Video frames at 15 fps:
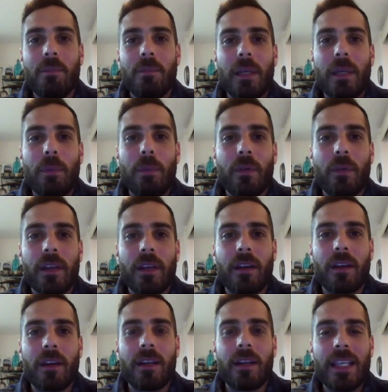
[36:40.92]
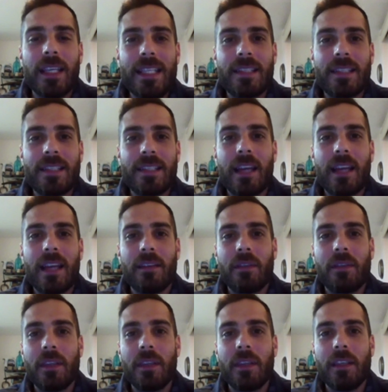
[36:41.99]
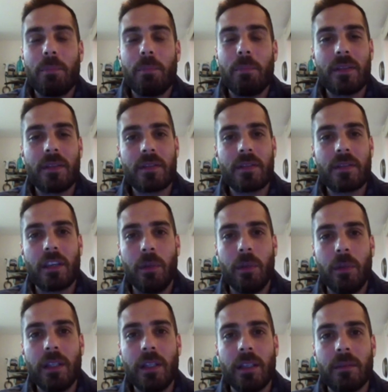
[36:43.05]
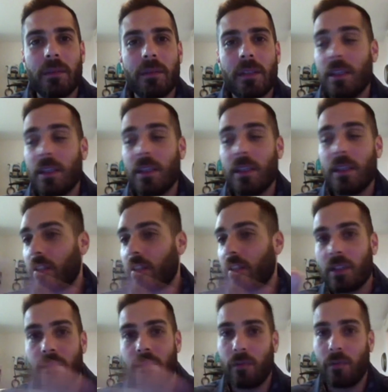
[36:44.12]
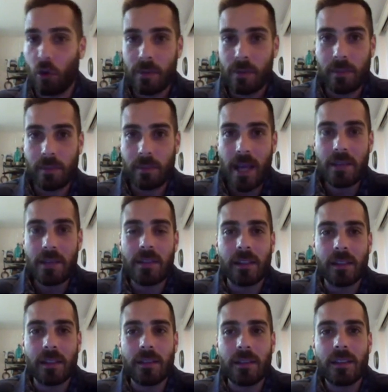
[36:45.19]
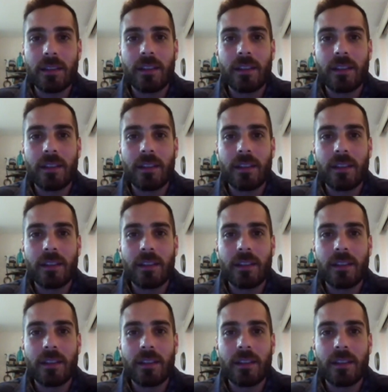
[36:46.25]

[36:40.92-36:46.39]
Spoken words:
people that are inside the business community, such as Forbes magazine,